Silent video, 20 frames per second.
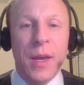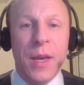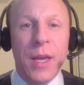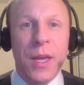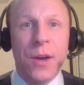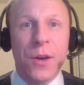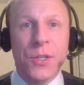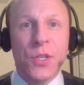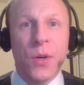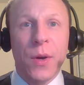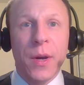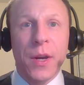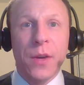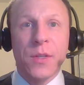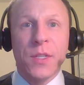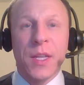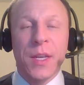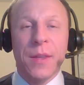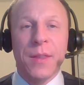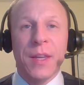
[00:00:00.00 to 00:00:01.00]
He also
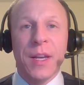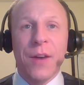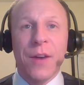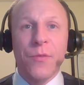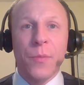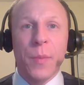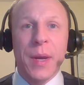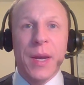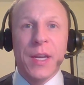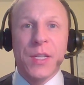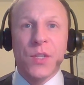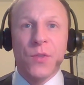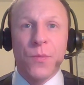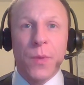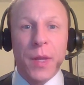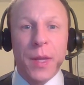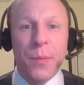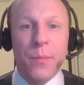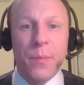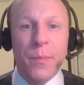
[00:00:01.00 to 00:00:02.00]
argues that the government isn't
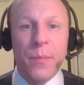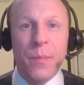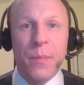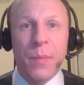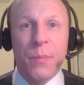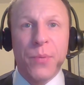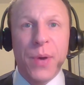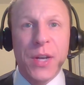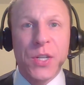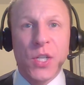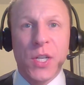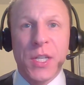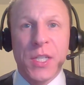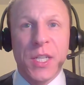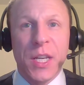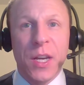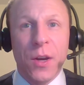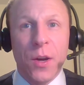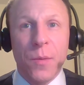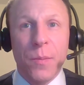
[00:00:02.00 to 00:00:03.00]
really
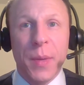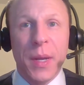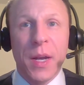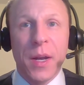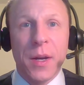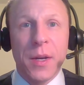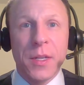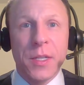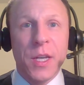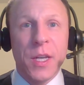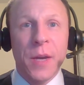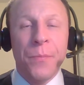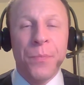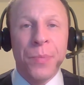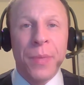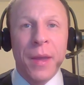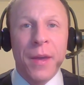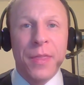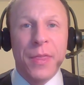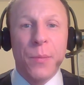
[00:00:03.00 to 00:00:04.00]
prejudiced here, because
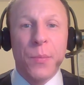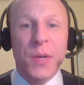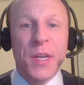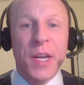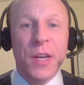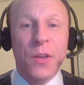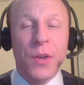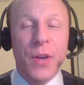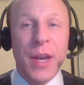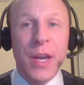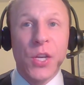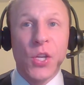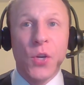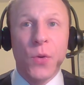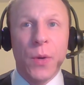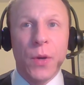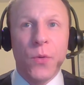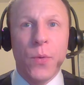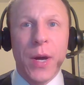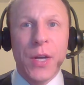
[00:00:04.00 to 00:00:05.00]
the particular
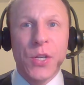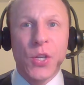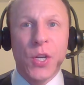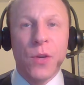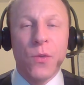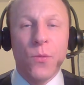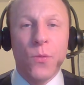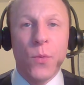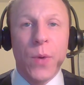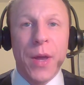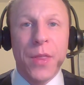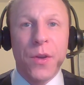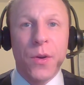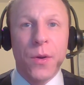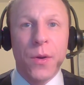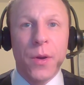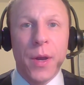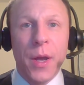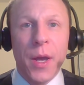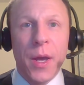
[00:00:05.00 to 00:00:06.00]
issue in question,
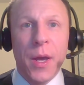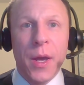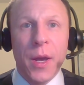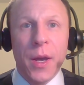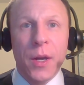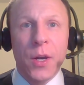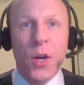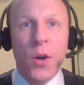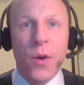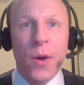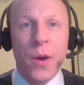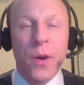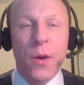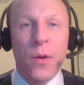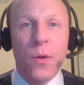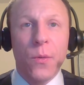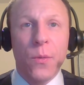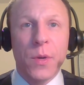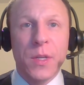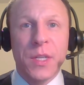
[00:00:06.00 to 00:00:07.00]
whether
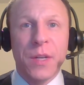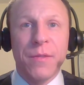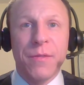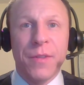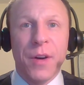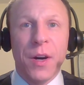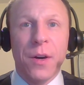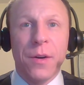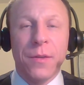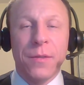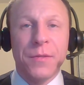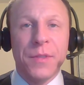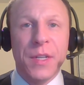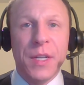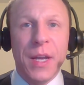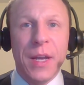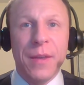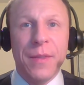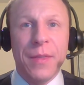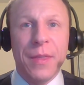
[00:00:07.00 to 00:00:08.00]
Currier was involved
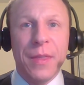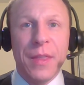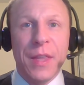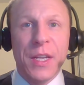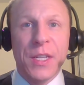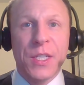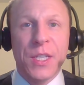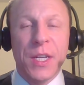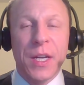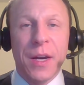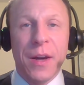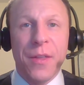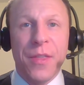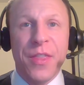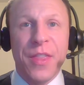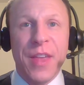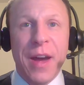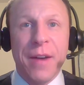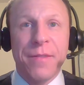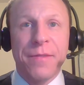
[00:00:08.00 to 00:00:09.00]
in this
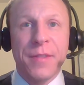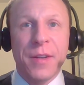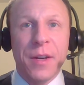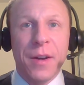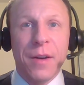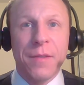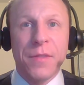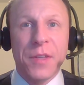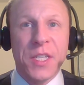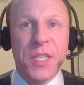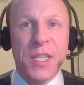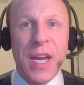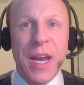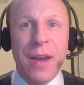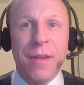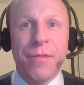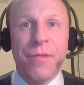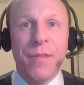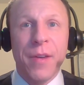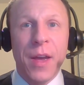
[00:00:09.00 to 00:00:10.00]
theft of the
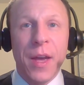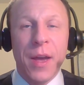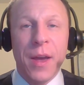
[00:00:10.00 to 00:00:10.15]
safe,